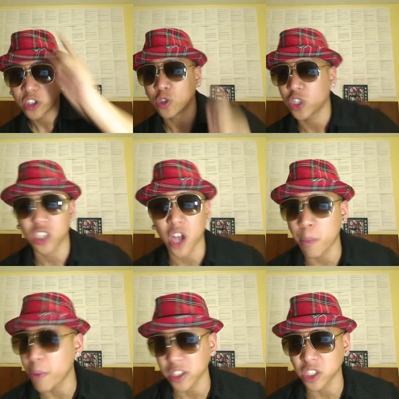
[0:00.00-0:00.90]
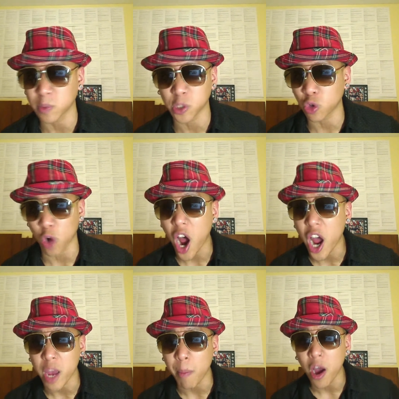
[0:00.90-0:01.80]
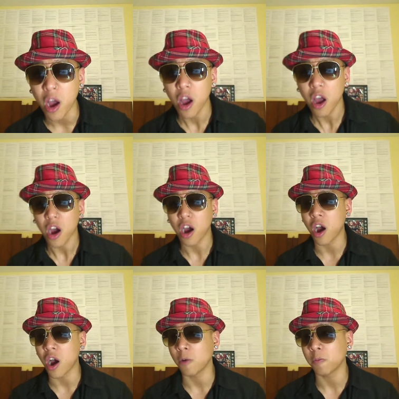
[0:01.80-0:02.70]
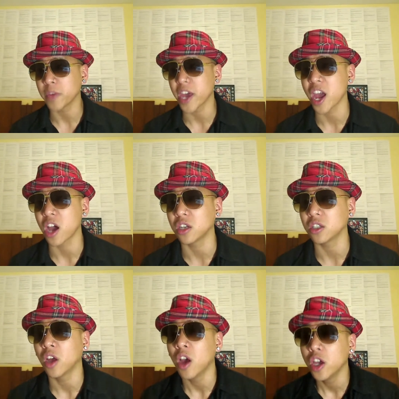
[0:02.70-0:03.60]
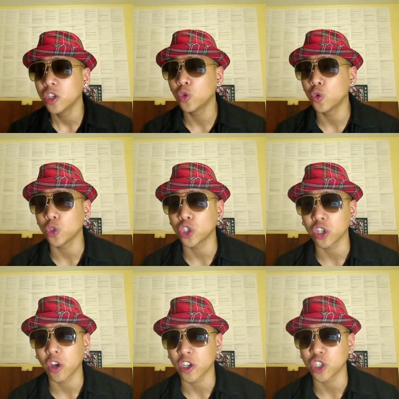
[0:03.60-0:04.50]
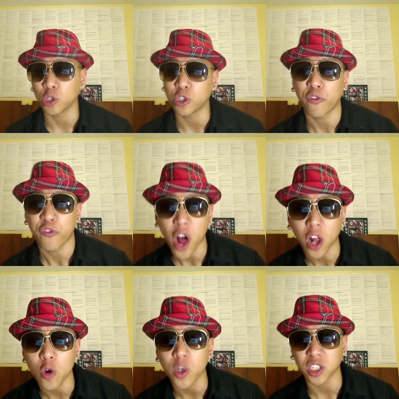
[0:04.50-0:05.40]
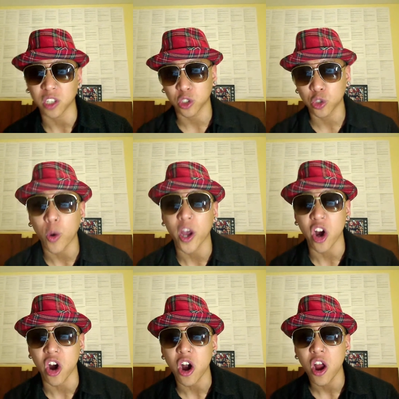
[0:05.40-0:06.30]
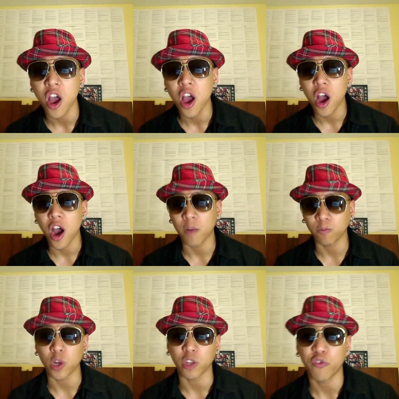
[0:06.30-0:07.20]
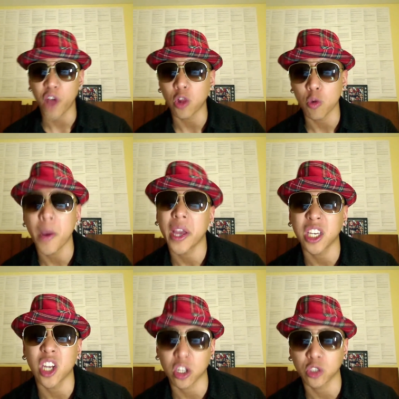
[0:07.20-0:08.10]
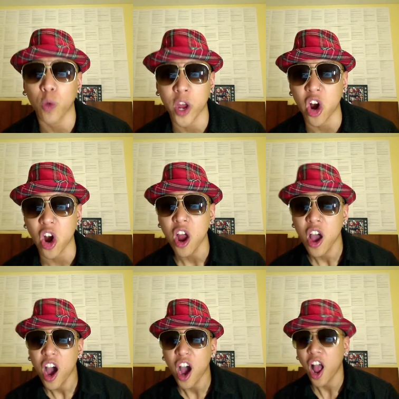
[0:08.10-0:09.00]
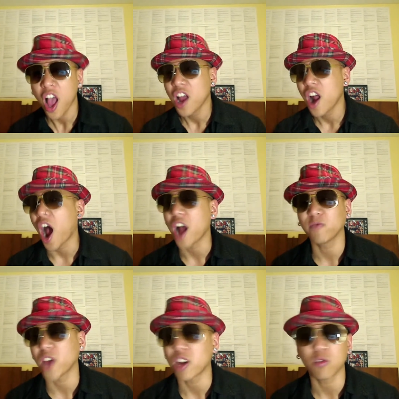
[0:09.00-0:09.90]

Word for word: You just gotta press subscribe. Um, and you you should follow us on Twitter. Um, well, follow Mikey on Twitter. Uh, I, I